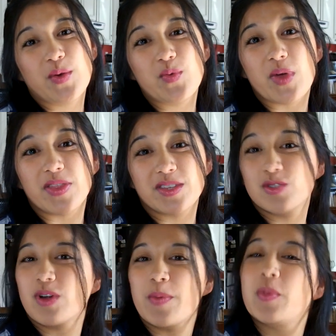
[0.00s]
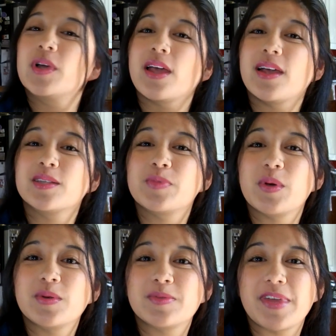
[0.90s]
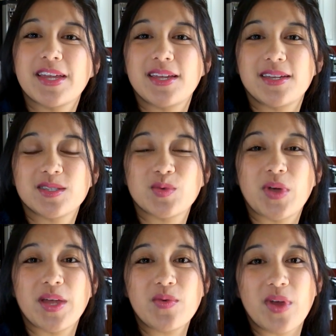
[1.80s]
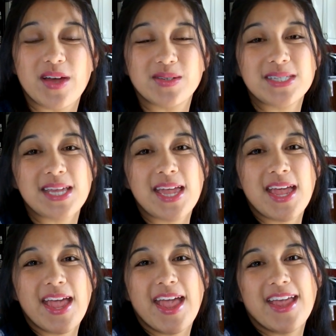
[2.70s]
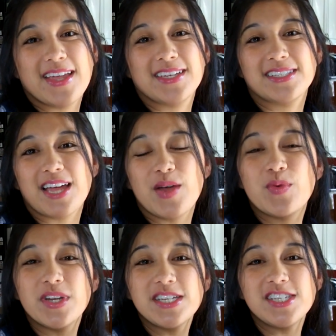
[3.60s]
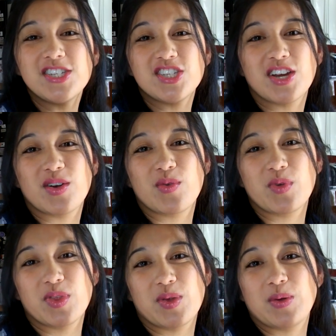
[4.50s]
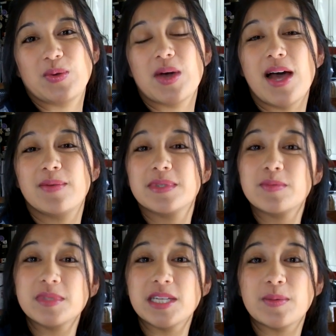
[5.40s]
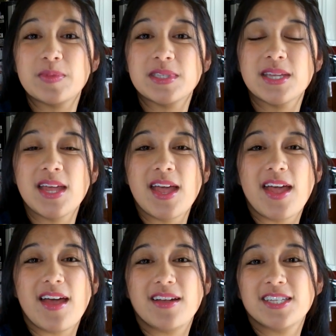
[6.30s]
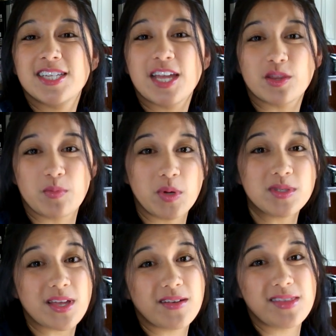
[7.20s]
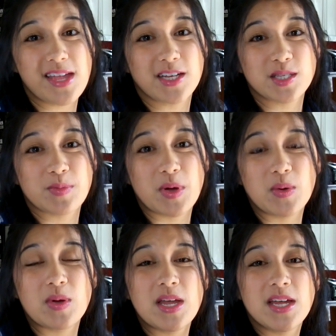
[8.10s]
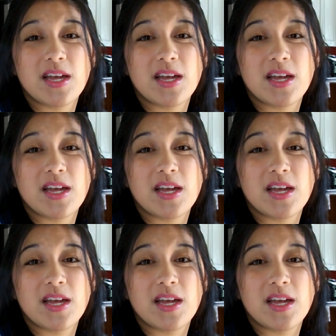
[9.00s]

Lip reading: again when the Scrapbook Expo is making its way around, and I wanted to share with you some tips to get the most out of the expo,